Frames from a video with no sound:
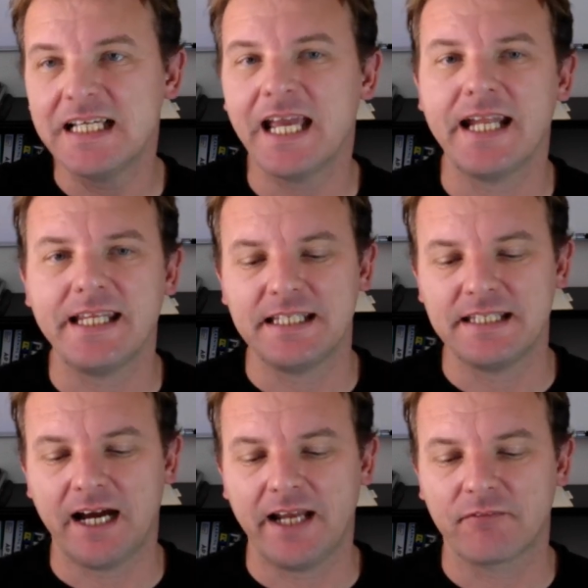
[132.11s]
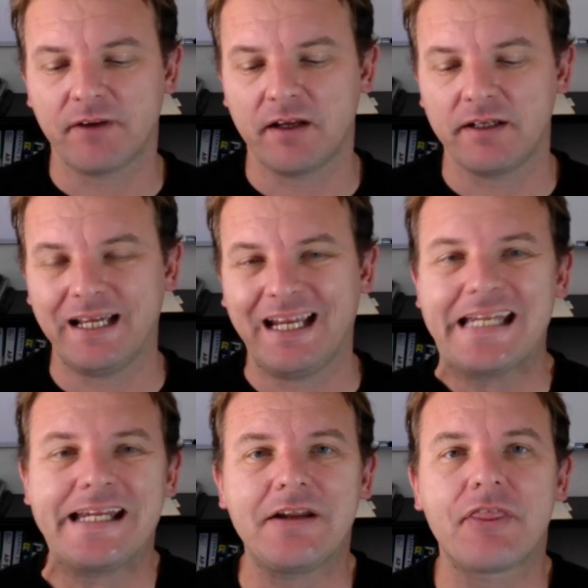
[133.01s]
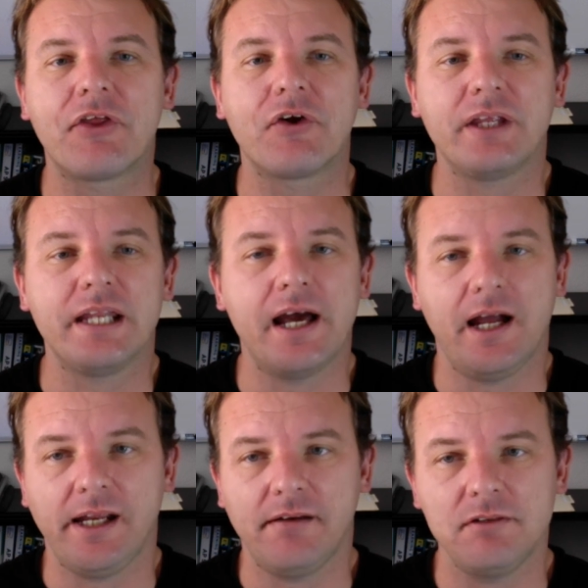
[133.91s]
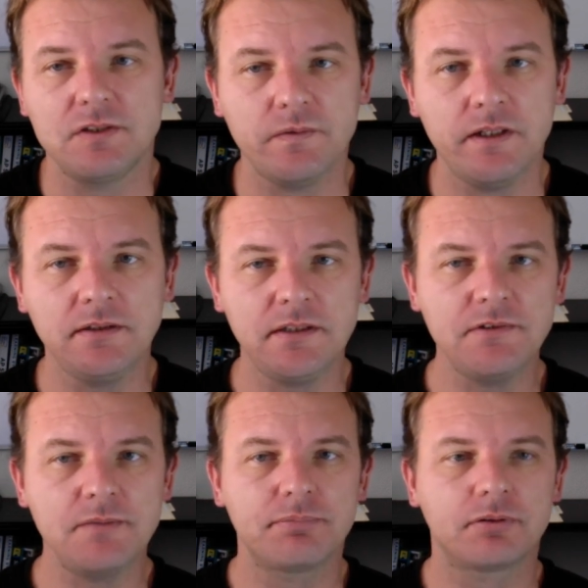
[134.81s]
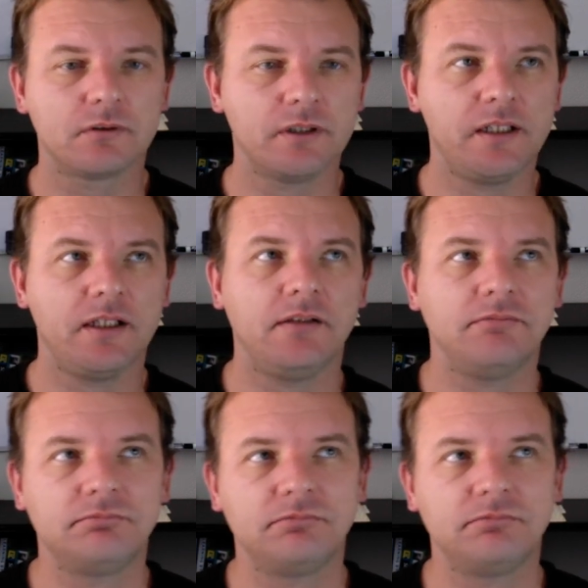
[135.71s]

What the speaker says: and he died around 1939. So he lived a pretty